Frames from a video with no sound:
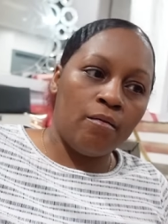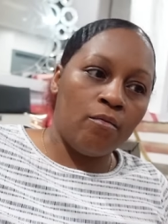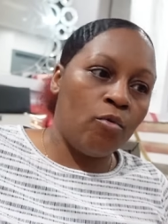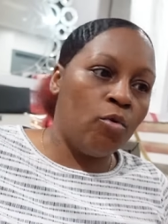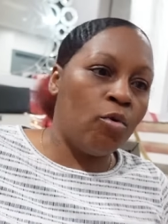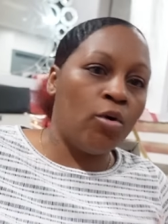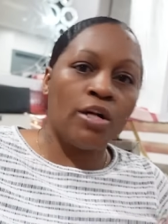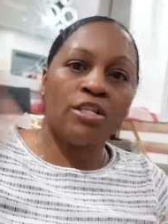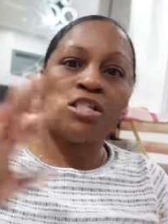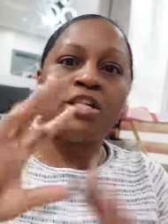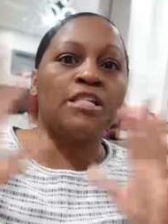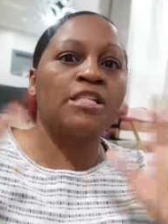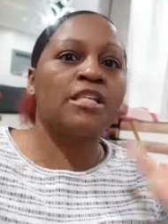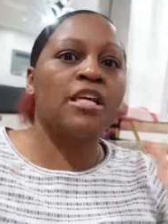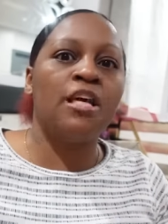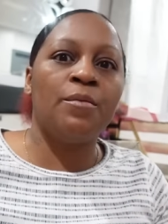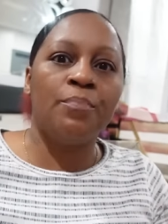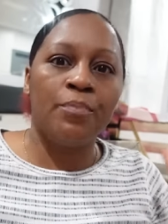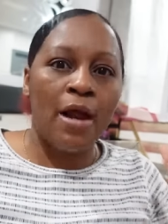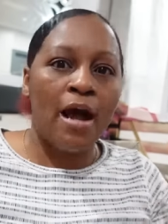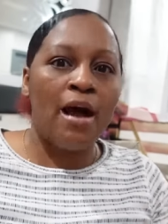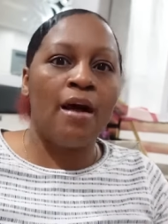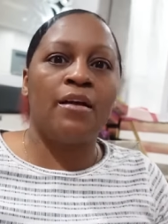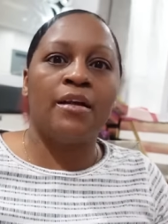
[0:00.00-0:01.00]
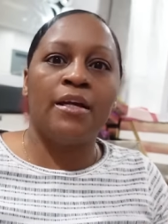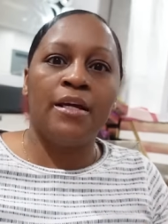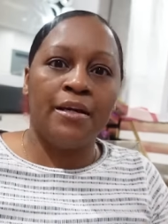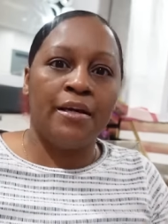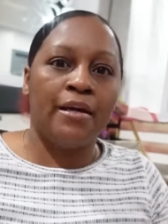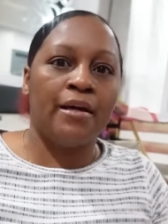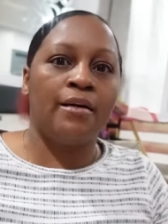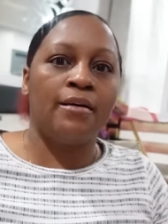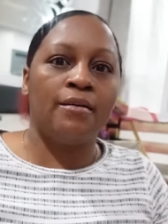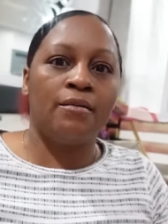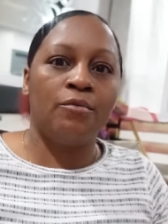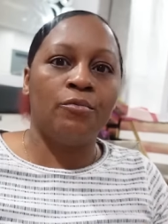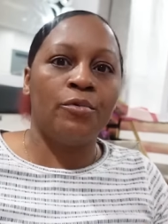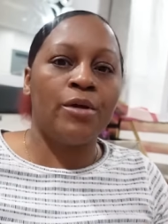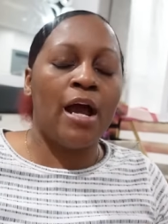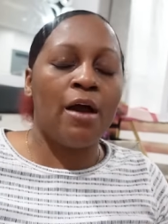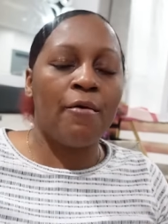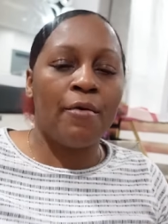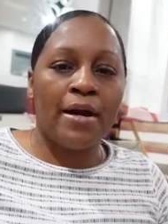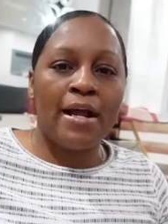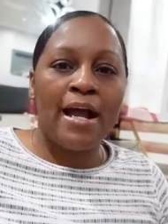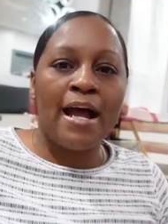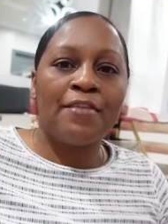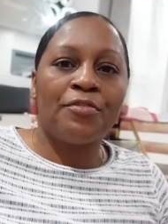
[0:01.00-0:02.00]
or just keep it all in there. We
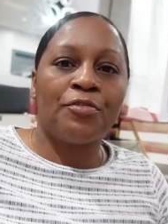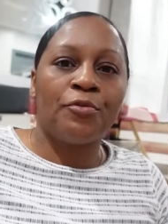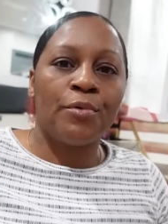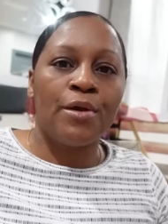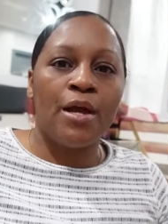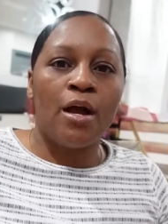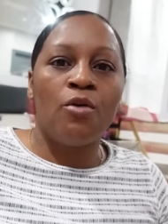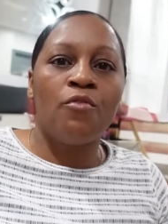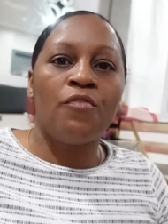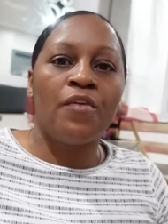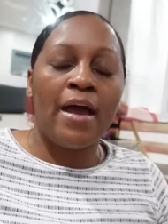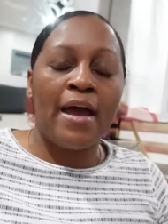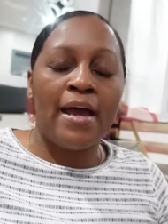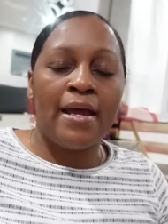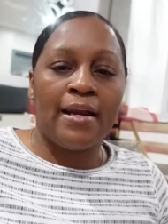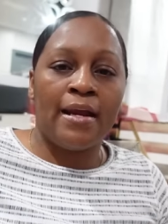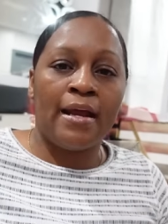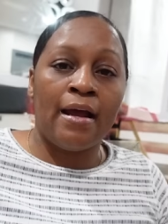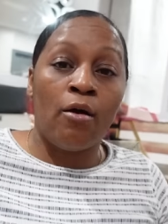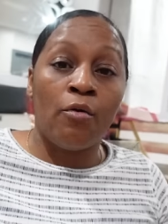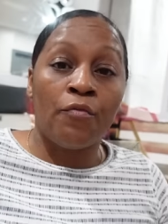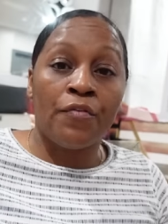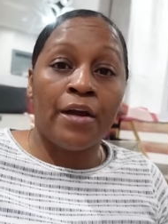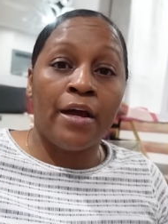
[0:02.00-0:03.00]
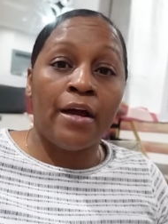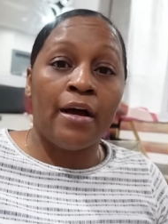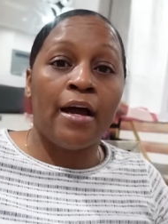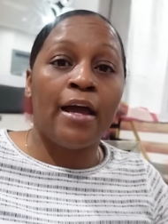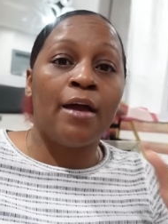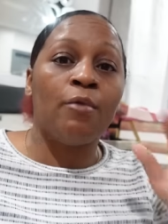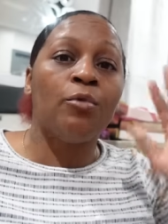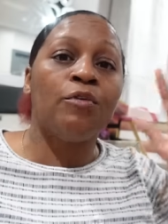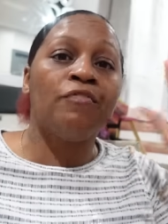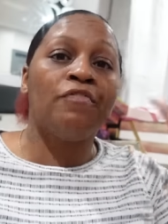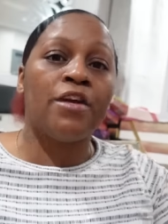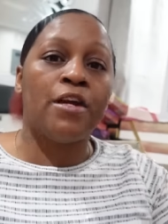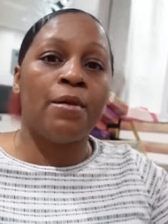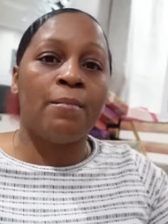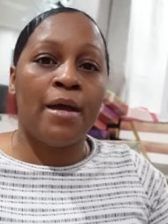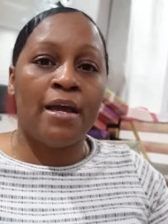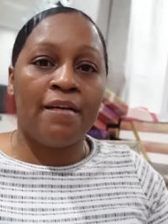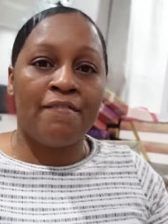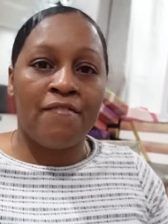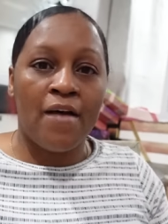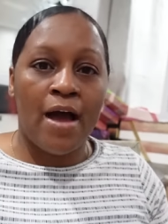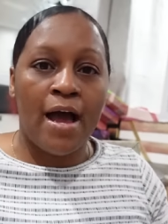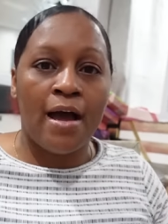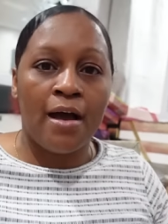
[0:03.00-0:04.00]
already got 380 over there and we finna
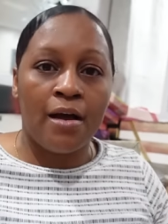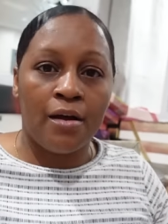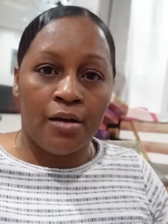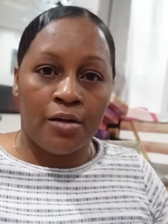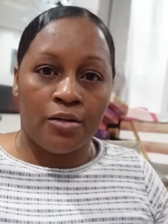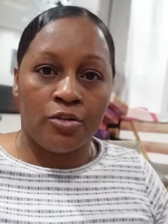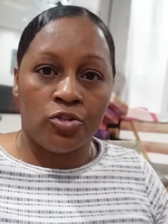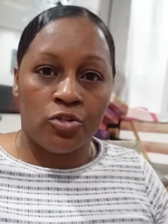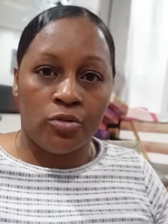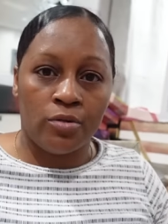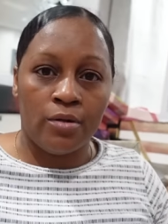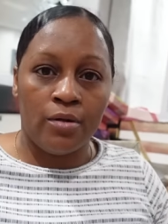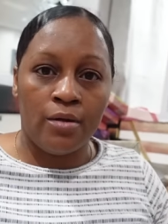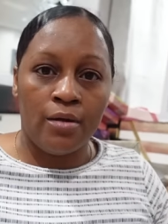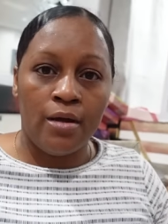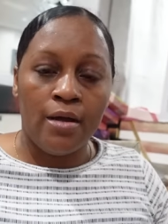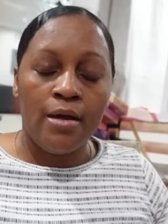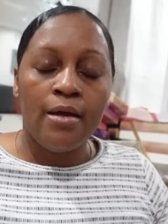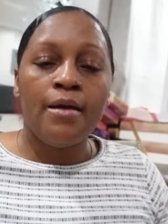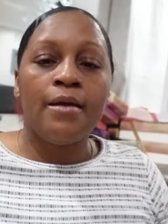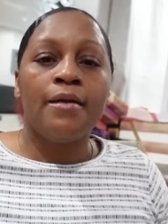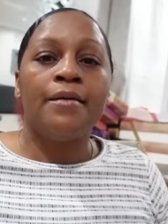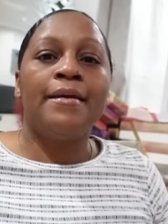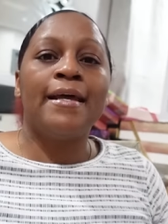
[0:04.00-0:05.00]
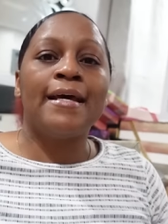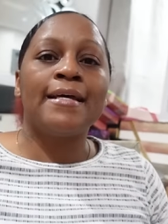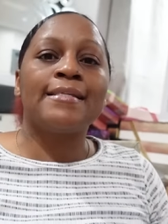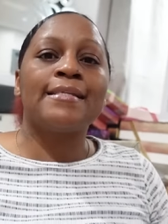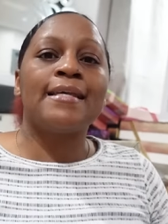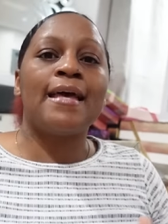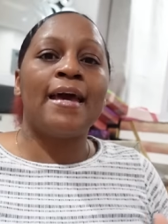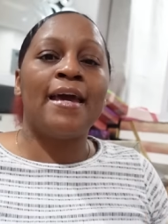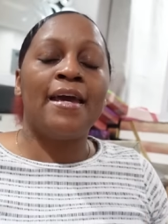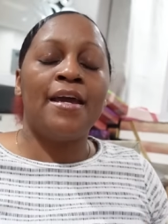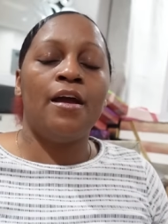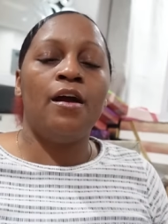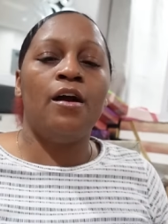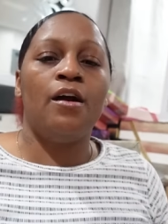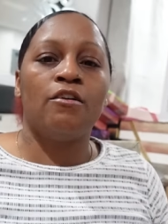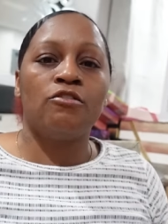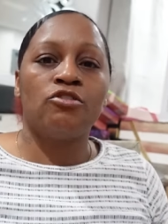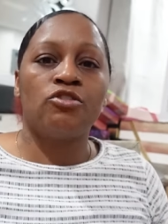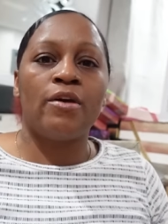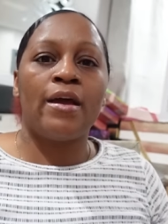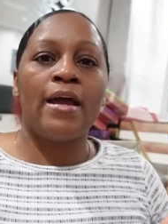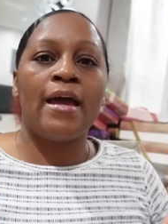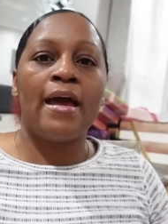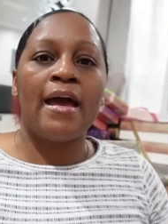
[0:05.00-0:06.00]
make 500. That's
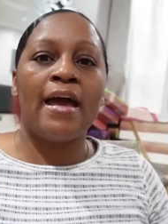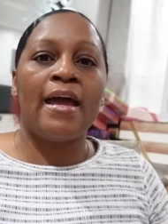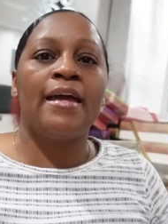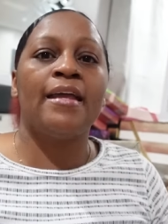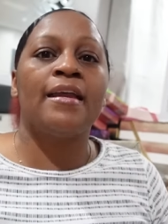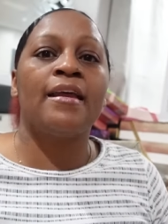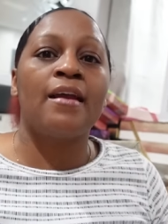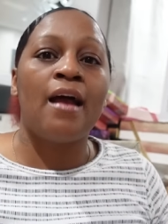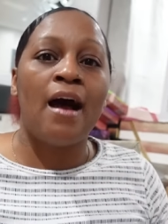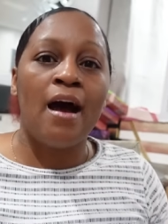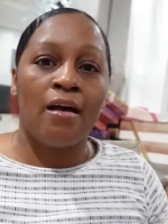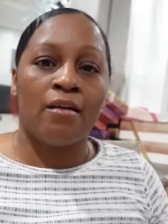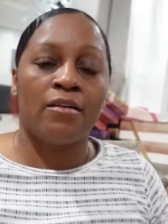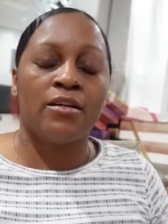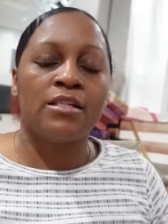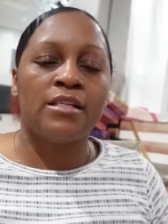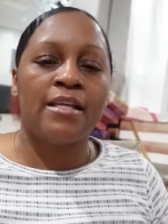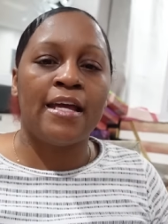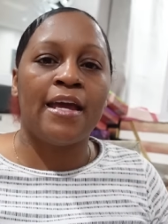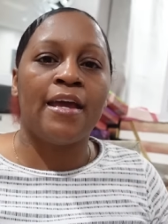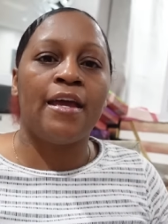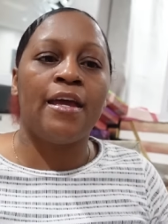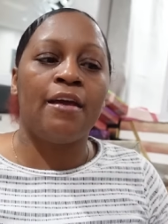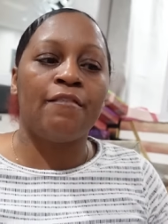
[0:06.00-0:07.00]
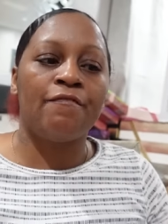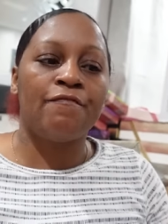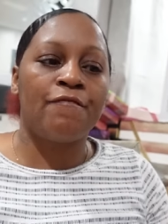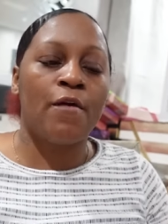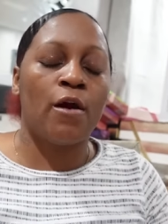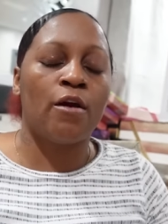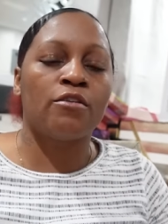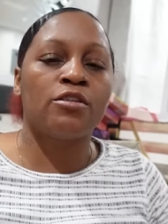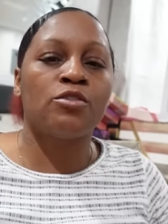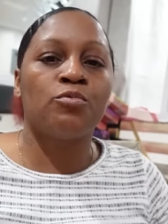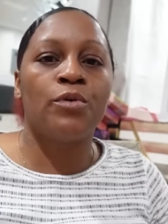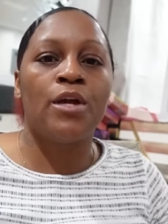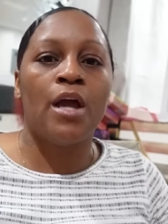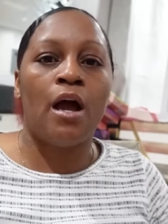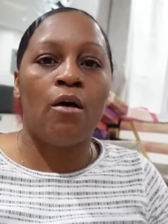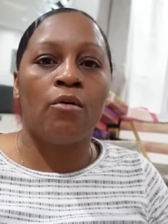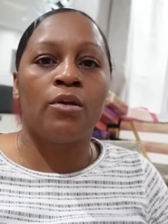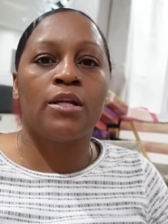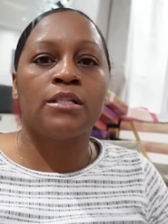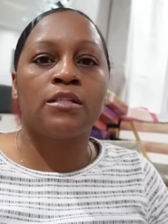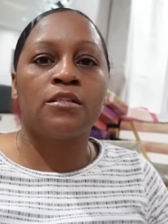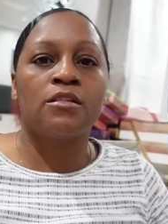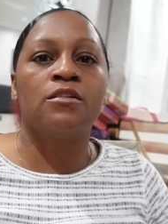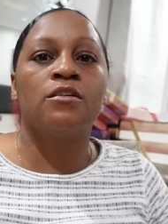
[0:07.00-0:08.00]
$880 that at first we
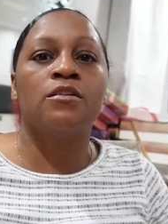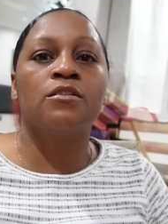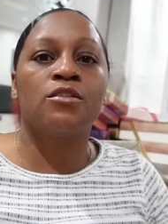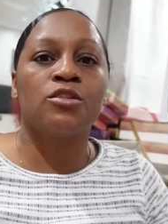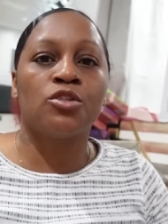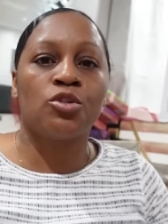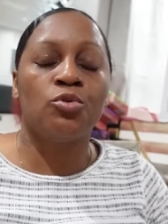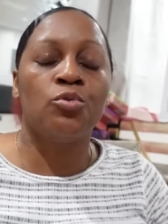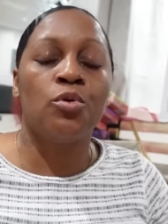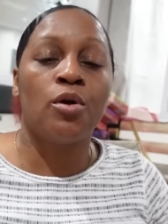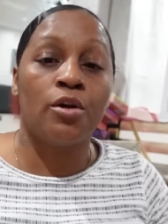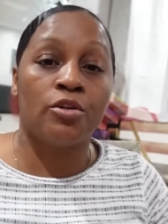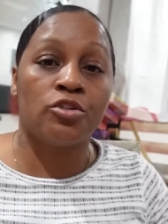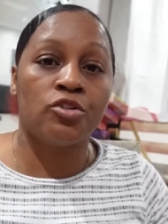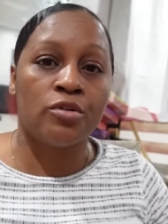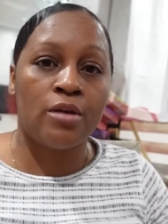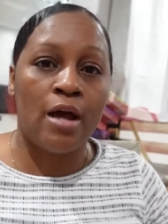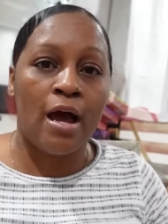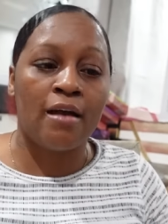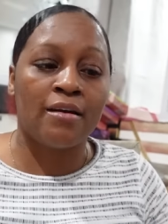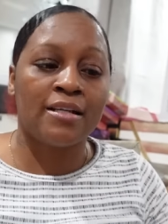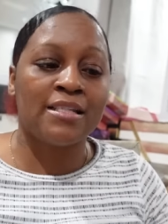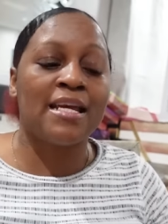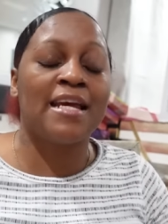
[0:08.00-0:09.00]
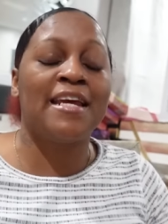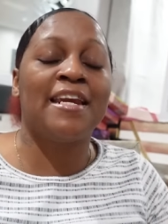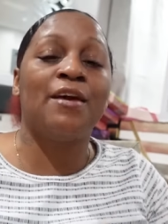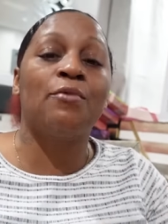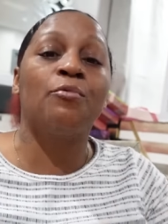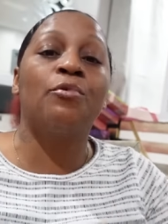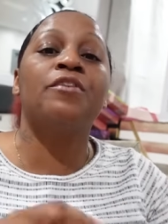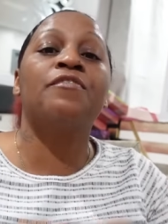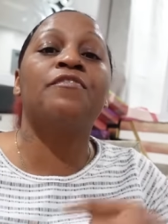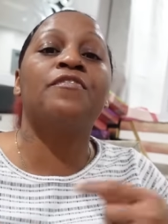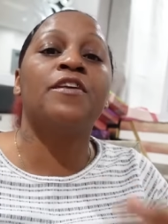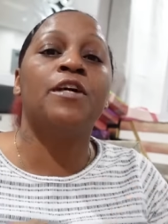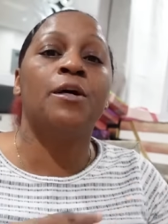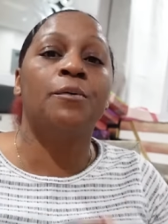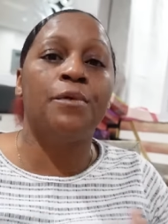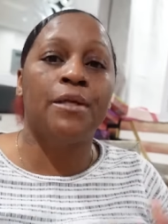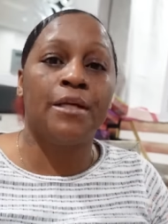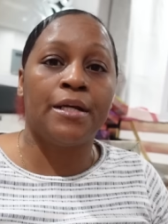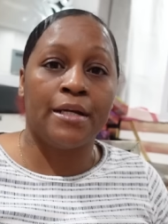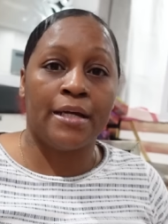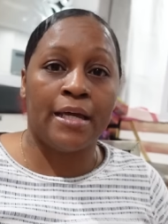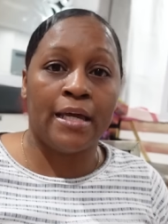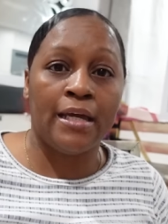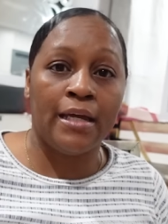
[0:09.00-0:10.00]
only took $200 and then we flipped
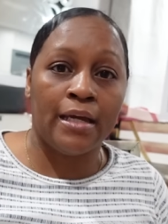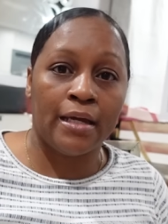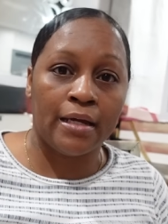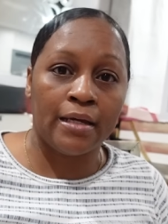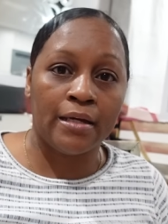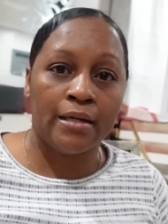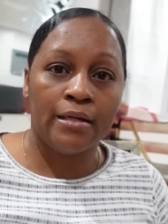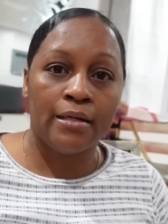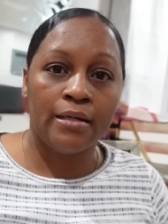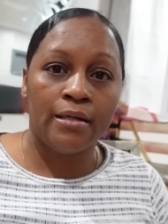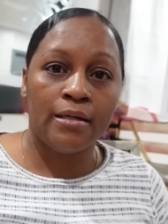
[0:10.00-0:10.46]
it again.